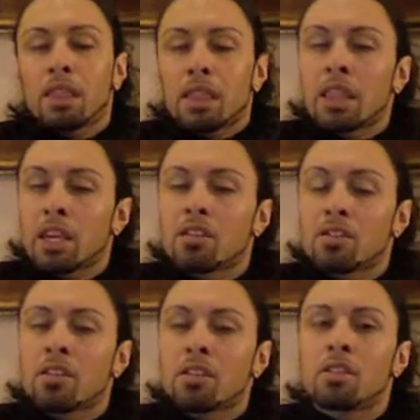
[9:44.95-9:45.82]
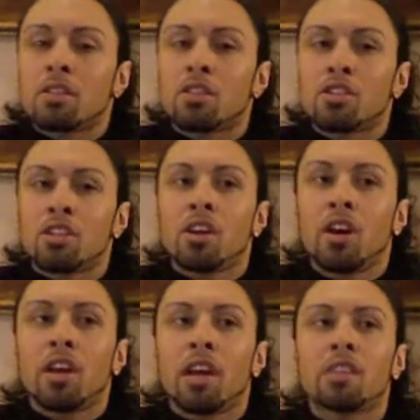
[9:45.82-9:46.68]
there's a
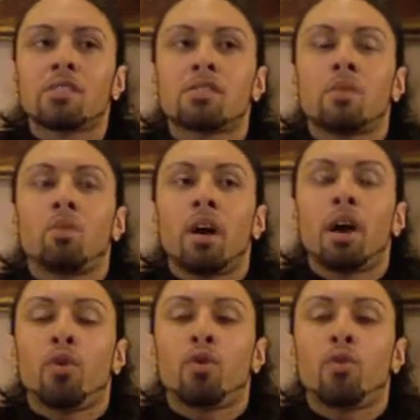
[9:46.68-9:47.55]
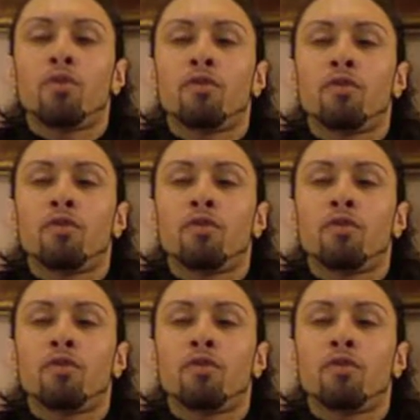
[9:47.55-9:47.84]
young kid somewhere who